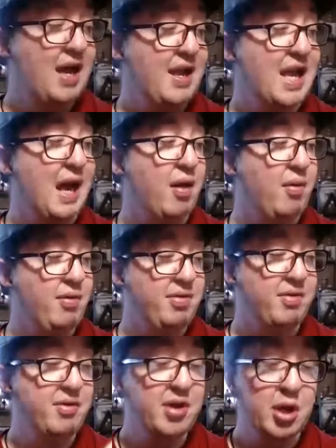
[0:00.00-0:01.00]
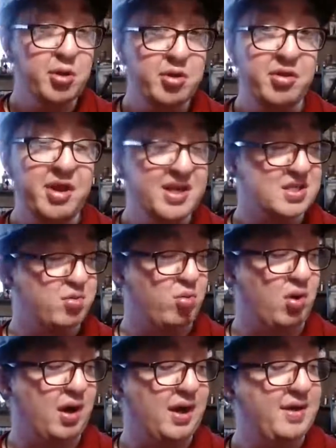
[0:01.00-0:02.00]
Now, new to this
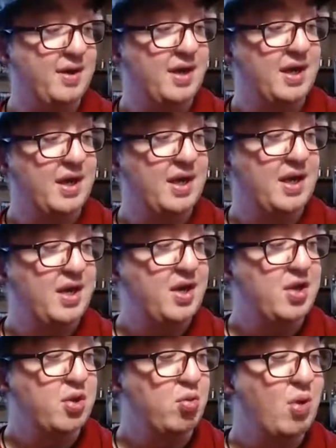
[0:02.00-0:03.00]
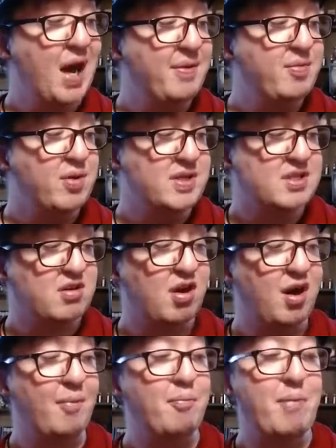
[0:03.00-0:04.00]
one, you have what is called